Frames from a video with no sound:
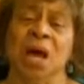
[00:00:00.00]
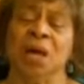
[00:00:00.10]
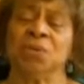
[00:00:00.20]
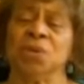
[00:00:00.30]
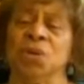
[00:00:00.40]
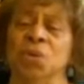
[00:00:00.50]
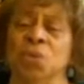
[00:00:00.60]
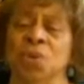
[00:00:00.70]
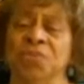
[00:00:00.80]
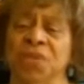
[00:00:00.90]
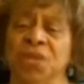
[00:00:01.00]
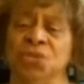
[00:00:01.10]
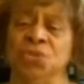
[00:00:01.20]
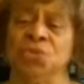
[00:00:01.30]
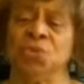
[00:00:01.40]
I don't care what they
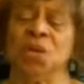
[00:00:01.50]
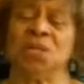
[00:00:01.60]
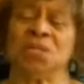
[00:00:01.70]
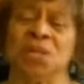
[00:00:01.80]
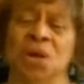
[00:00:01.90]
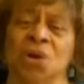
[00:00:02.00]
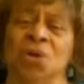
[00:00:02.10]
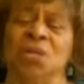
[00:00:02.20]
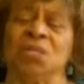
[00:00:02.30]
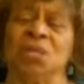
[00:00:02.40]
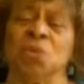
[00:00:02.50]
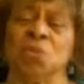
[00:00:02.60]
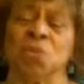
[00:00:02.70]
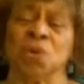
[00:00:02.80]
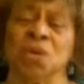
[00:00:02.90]
do as long as they're
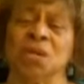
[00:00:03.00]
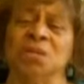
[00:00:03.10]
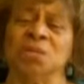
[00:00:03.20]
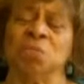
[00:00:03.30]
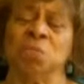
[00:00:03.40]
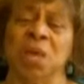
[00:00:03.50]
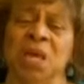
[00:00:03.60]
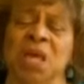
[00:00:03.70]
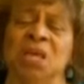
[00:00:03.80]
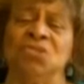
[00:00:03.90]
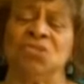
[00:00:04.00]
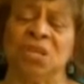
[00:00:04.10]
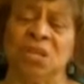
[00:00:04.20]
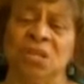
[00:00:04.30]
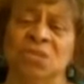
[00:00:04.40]
working to make a
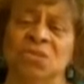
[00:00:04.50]
change.